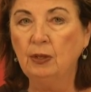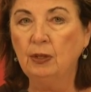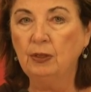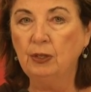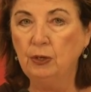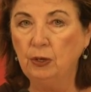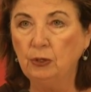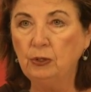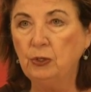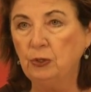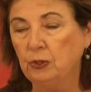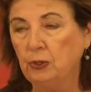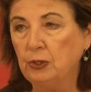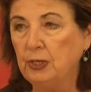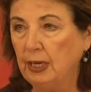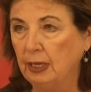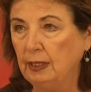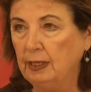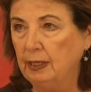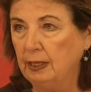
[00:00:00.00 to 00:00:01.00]
the nurses are
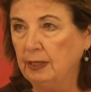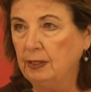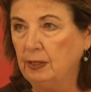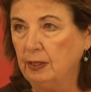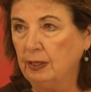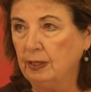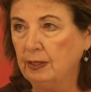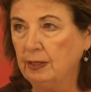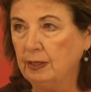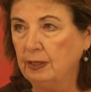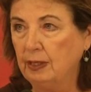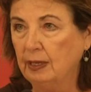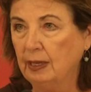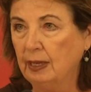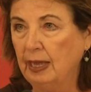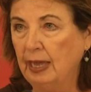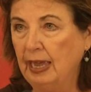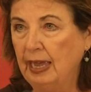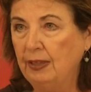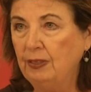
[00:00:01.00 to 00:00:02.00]
telling us this,
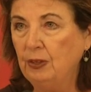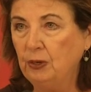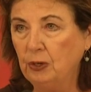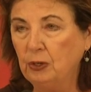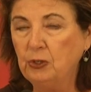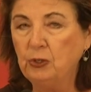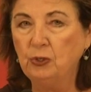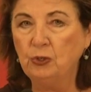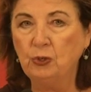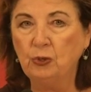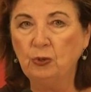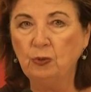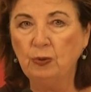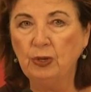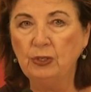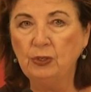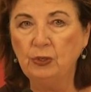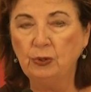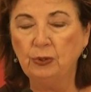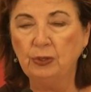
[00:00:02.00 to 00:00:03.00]
and the nurses are the
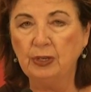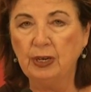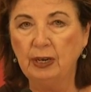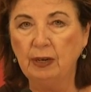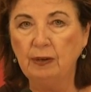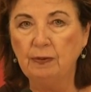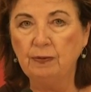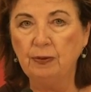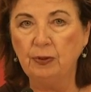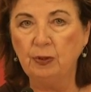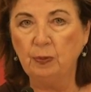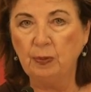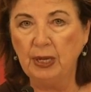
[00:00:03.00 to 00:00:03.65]
ones who are caring for the